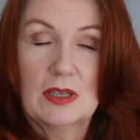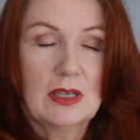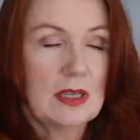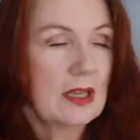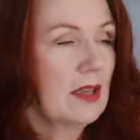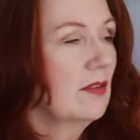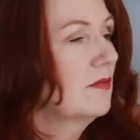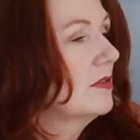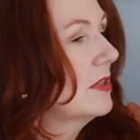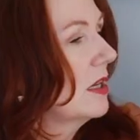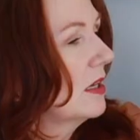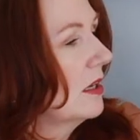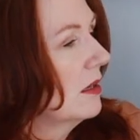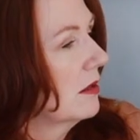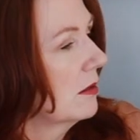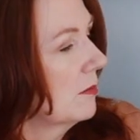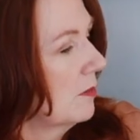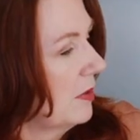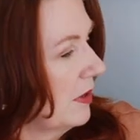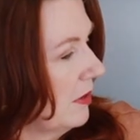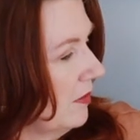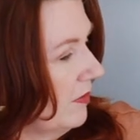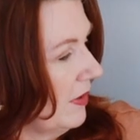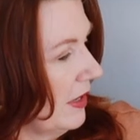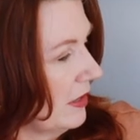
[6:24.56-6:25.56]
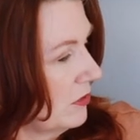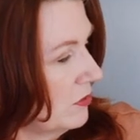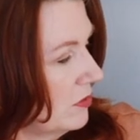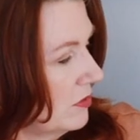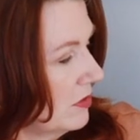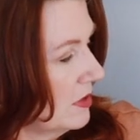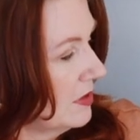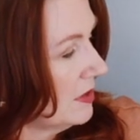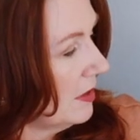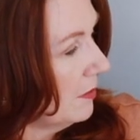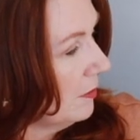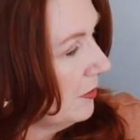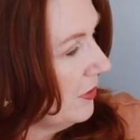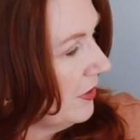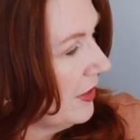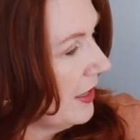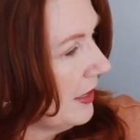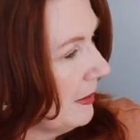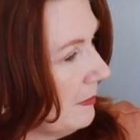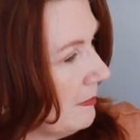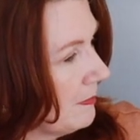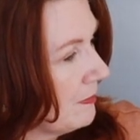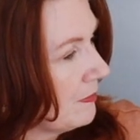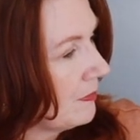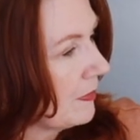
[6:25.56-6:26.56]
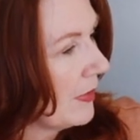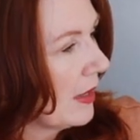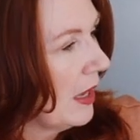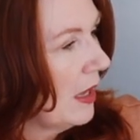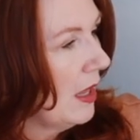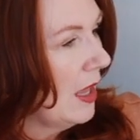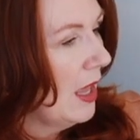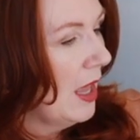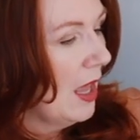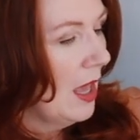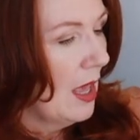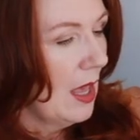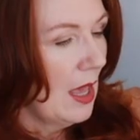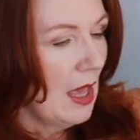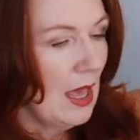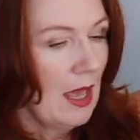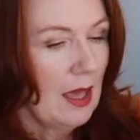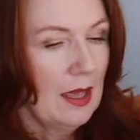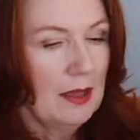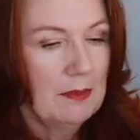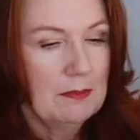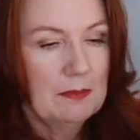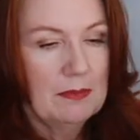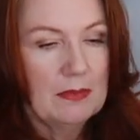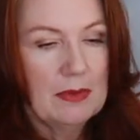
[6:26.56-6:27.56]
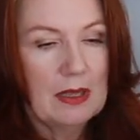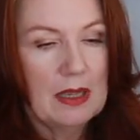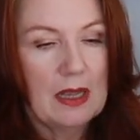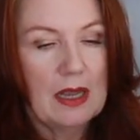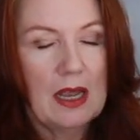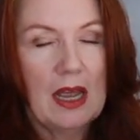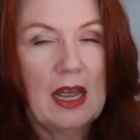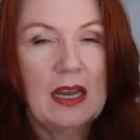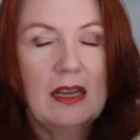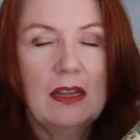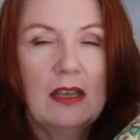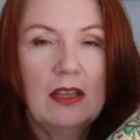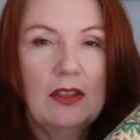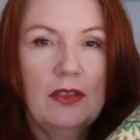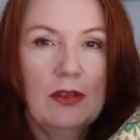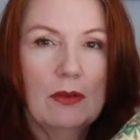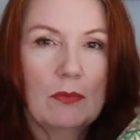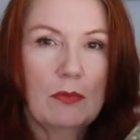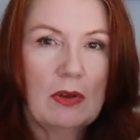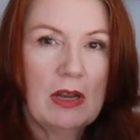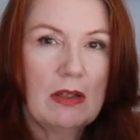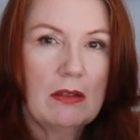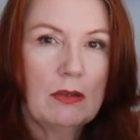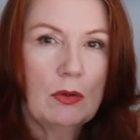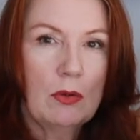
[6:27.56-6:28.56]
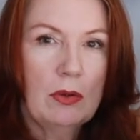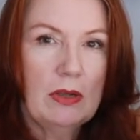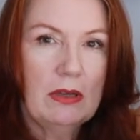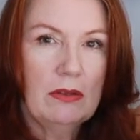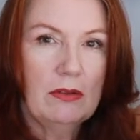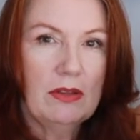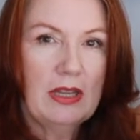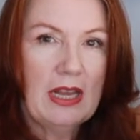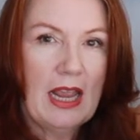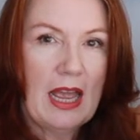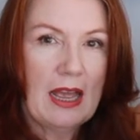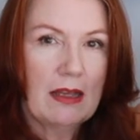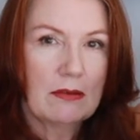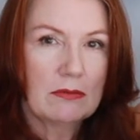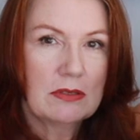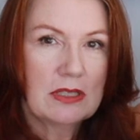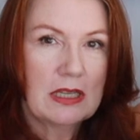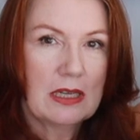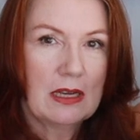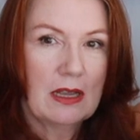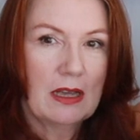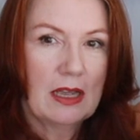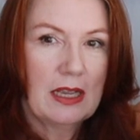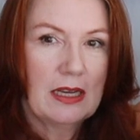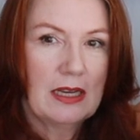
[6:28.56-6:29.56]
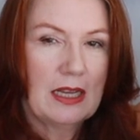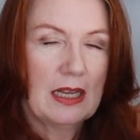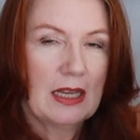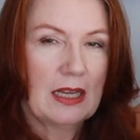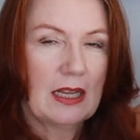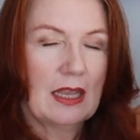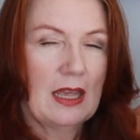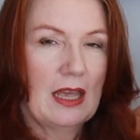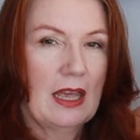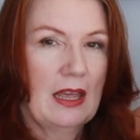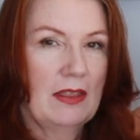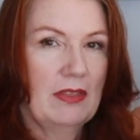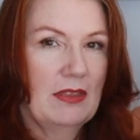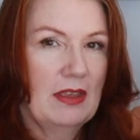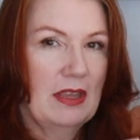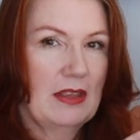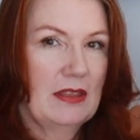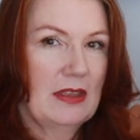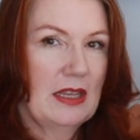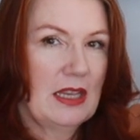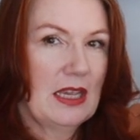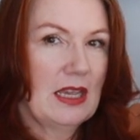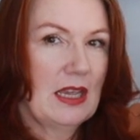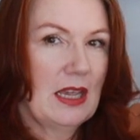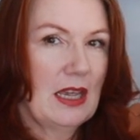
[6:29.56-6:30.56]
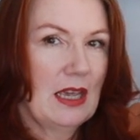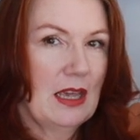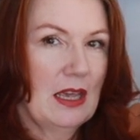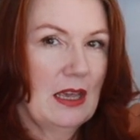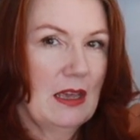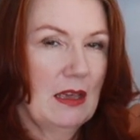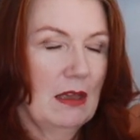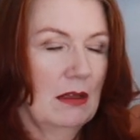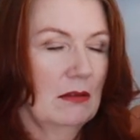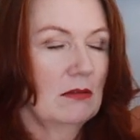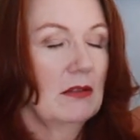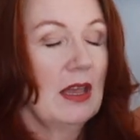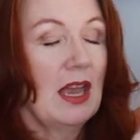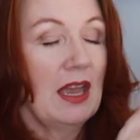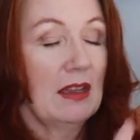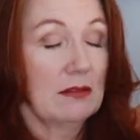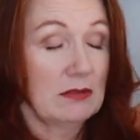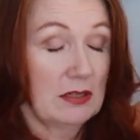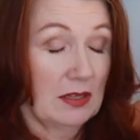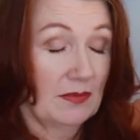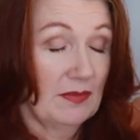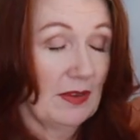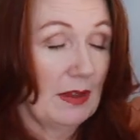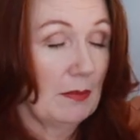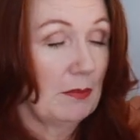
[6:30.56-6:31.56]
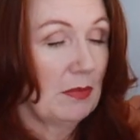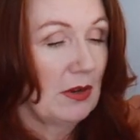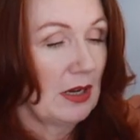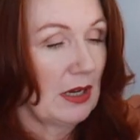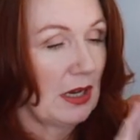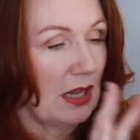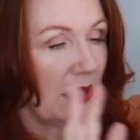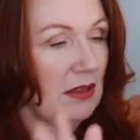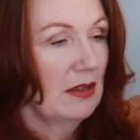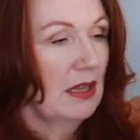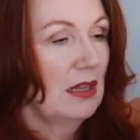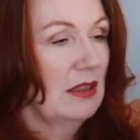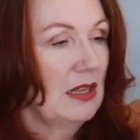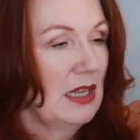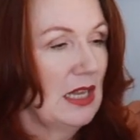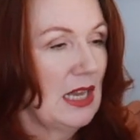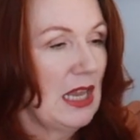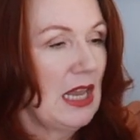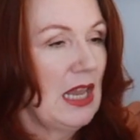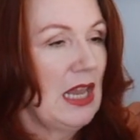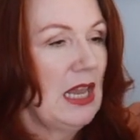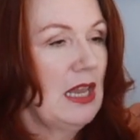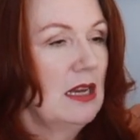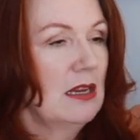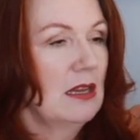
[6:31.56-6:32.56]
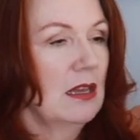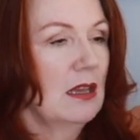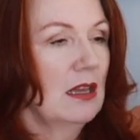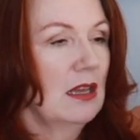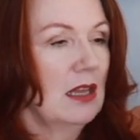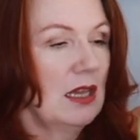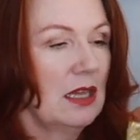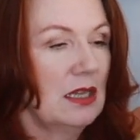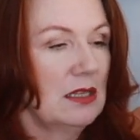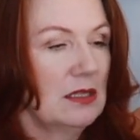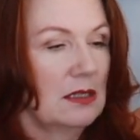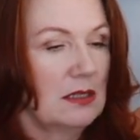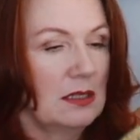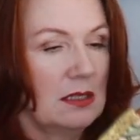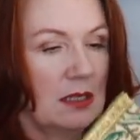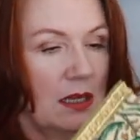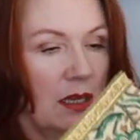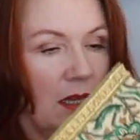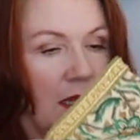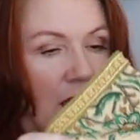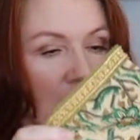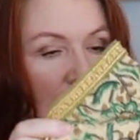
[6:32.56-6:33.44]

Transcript: gives it a little bit of extra something. And I thought, well, I'll quilt the outer lining and then the outer fabric, and then the inner is